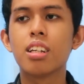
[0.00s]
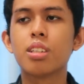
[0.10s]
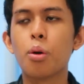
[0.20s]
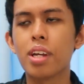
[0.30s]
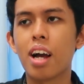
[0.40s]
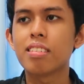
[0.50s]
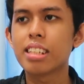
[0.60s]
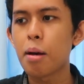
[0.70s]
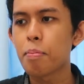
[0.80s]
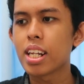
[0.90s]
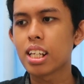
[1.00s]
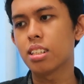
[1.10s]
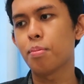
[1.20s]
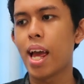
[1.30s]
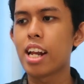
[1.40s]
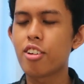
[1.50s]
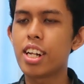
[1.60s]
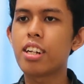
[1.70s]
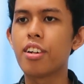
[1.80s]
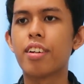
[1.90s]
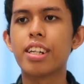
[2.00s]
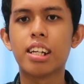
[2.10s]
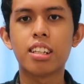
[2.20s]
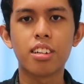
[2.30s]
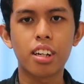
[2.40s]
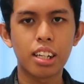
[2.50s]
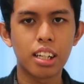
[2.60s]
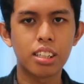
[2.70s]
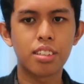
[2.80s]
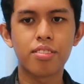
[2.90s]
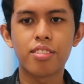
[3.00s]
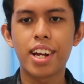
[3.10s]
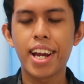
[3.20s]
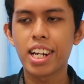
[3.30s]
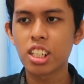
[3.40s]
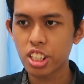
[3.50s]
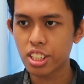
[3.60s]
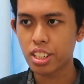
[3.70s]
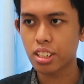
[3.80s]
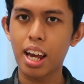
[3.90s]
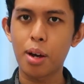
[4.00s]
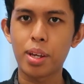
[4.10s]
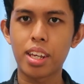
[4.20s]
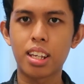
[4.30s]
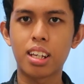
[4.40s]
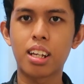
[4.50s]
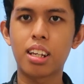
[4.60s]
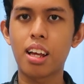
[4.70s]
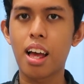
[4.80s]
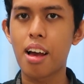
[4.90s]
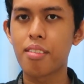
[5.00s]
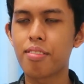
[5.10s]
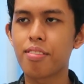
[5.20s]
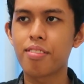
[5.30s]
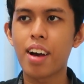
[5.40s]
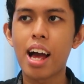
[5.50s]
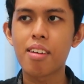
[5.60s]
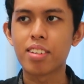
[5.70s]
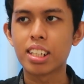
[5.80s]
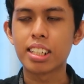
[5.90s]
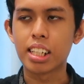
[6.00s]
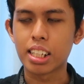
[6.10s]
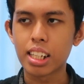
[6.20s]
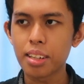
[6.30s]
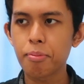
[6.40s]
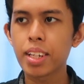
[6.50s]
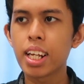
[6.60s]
So we have Japanese, Mandarin, Korean, Turkish, French. Yeah, we have 5 recently.